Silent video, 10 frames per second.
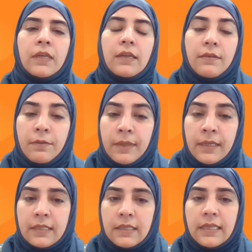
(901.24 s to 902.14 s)
the
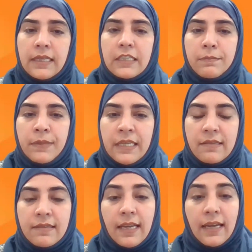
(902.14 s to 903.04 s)
government, it
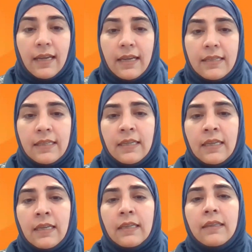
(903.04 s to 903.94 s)
means that
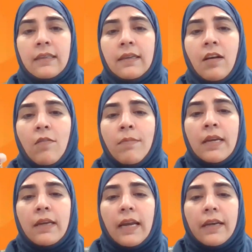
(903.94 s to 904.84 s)
that the
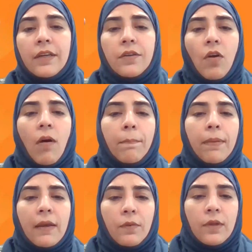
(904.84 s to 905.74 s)
government at the top
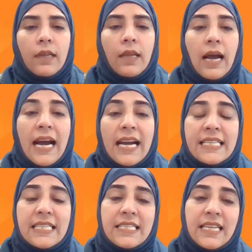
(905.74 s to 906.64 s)
level
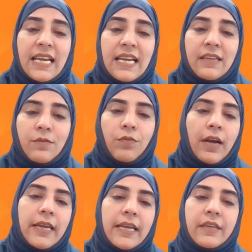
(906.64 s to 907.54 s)
understand
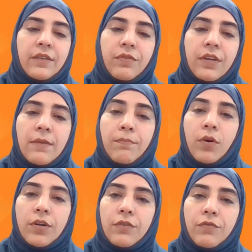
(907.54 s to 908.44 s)
why it is very
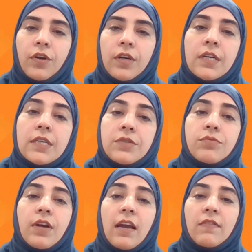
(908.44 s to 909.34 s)
important for us
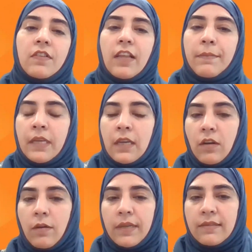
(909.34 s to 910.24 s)
to have Islamic
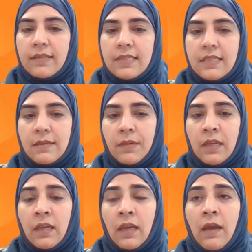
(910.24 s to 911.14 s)
economic system.
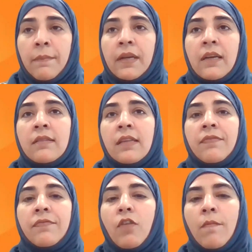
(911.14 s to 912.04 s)
Because
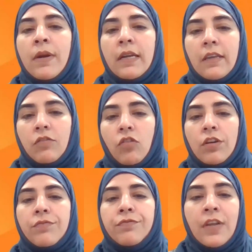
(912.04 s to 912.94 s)
if government is
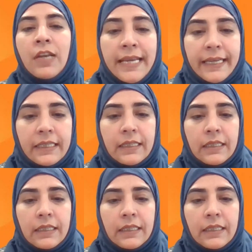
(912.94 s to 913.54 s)
not willing